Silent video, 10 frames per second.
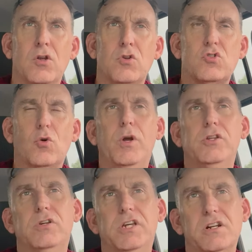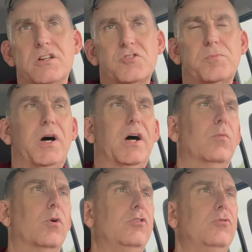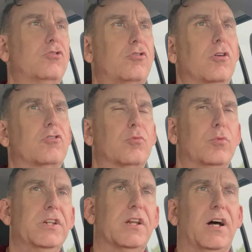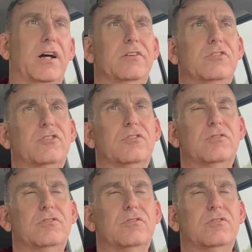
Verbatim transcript: So when you get in a spot where you start to realize